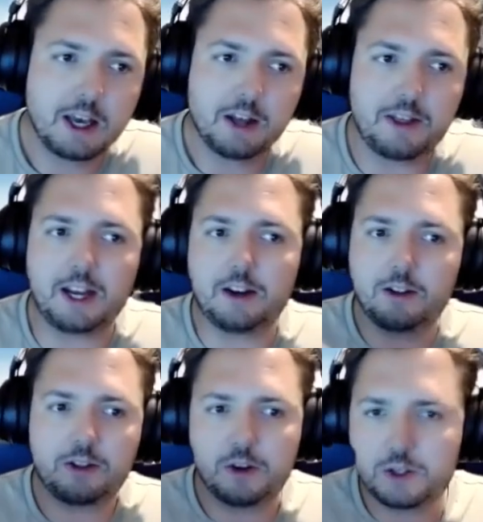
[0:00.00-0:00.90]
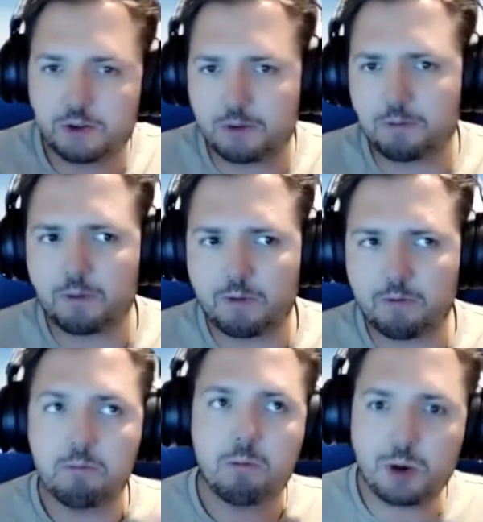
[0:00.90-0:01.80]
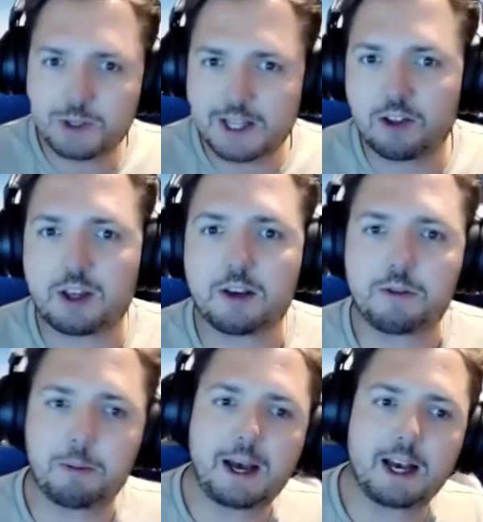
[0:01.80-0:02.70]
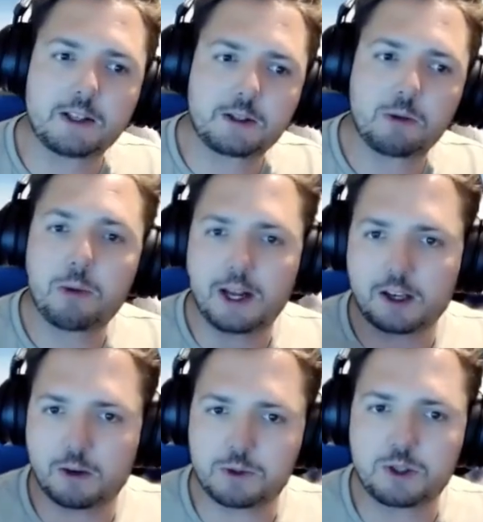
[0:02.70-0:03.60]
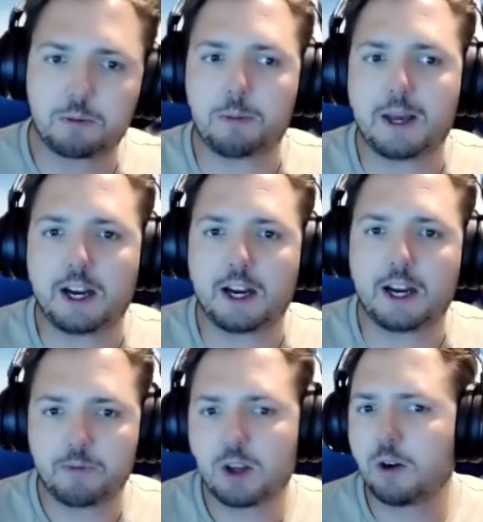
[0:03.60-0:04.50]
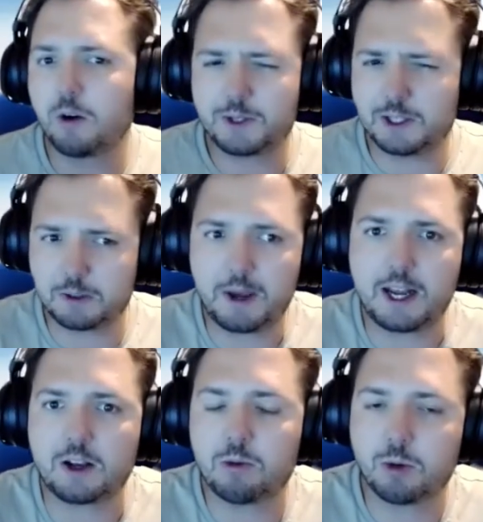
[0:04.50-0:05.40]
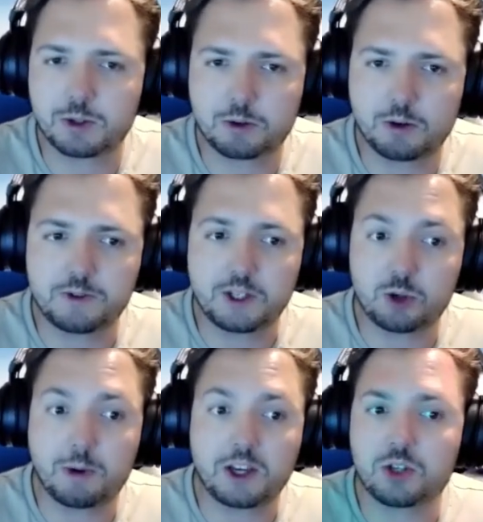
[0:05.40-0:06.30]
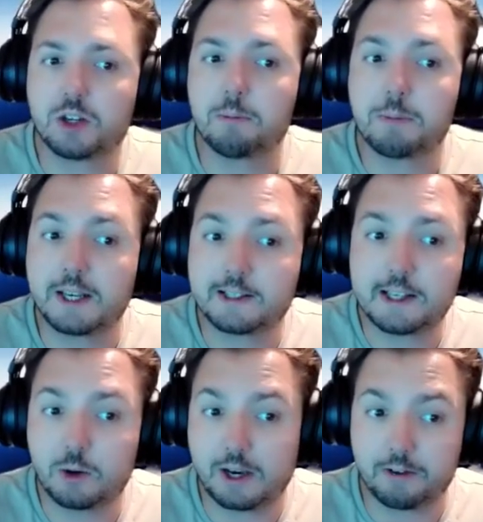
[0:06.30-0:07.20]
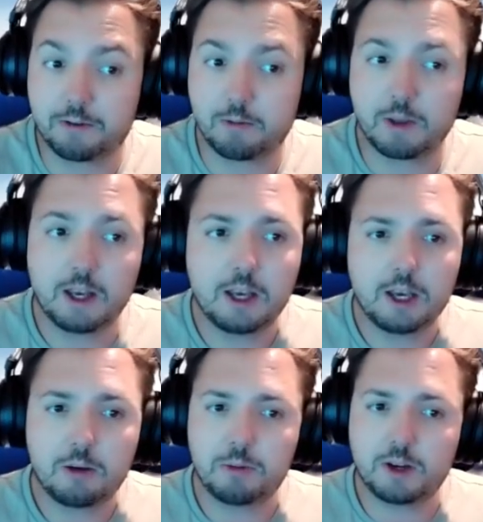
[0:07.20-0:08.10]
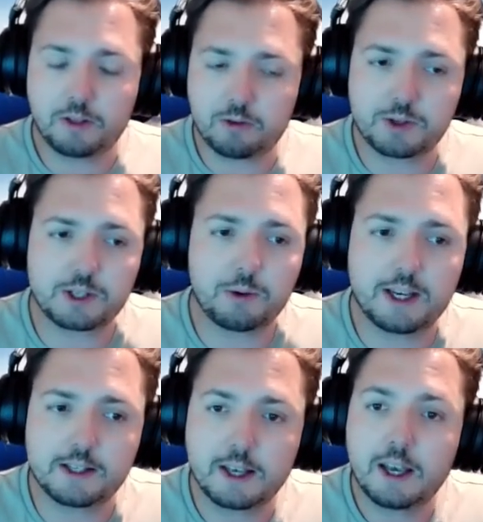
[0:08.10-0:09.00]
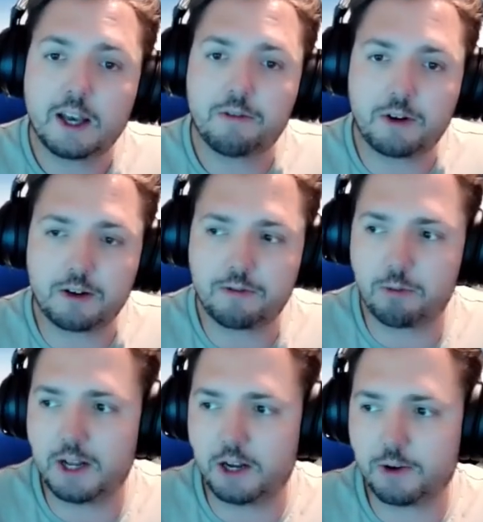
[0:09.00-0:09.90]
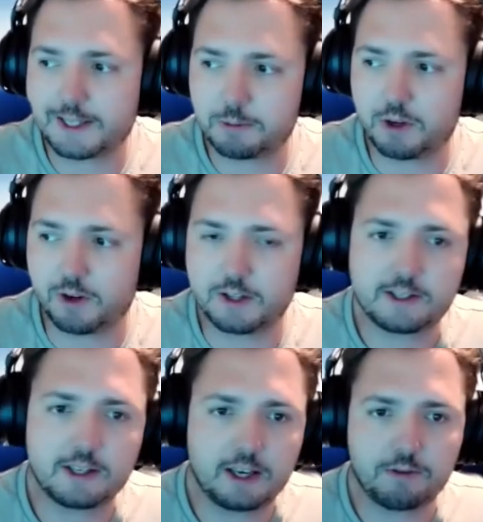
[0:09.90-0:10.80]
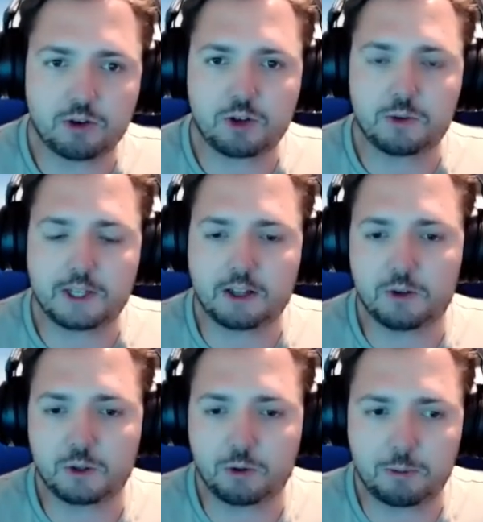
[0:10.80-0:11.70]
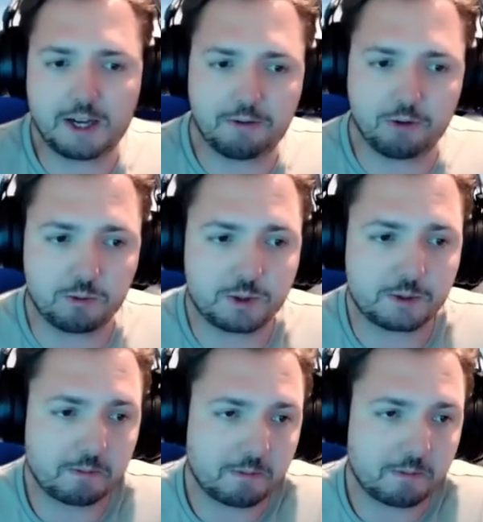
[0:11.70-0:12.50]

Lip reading: then those are mostly a thing of the past when it comes to Prepared, obviously depending on what sort of situation and PC you have. But the result is a very familiar experience if you're using those older platforms.